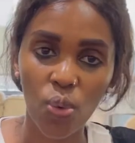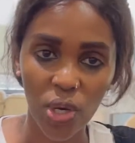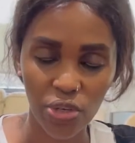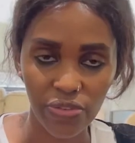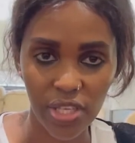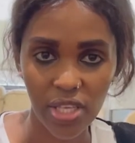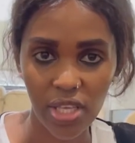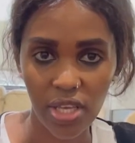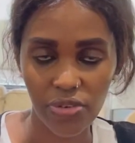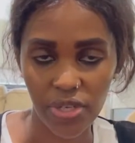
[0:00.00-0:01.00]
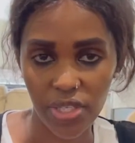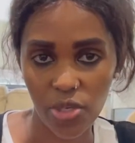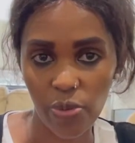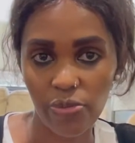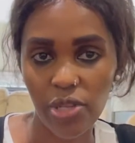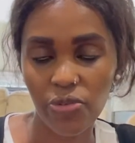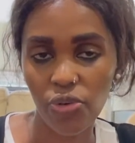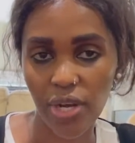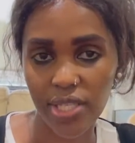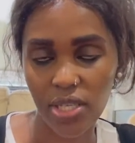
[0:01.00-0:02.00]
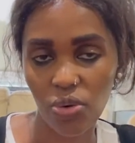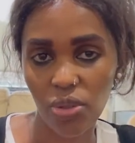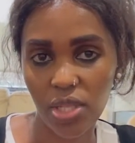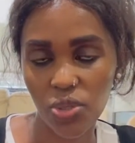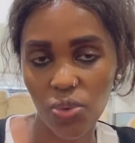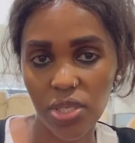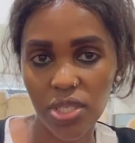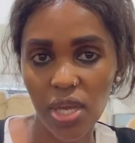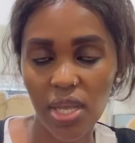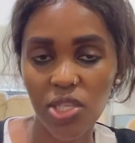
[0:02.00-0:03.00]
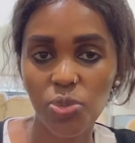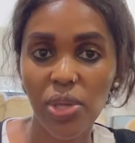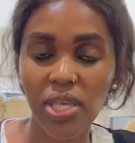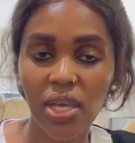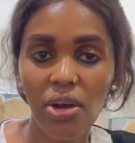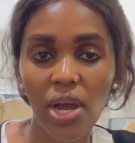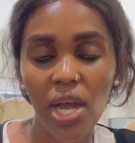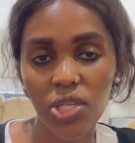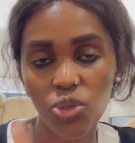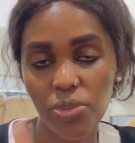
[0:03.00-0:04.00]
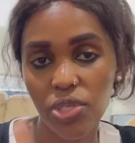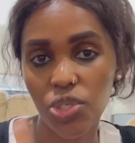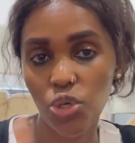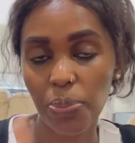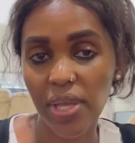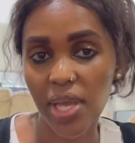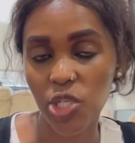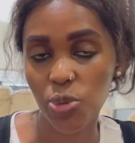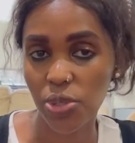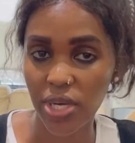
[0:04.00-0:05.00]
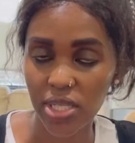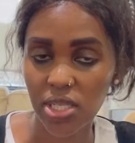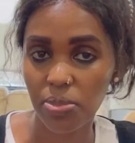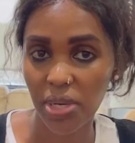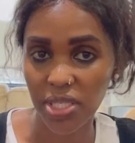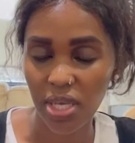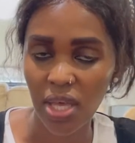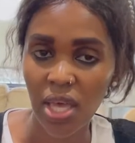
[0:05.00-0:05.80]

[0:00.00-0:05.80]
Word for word: One of the key areas that we've been focusing on this quarter is making our customers' shopping experience smarter.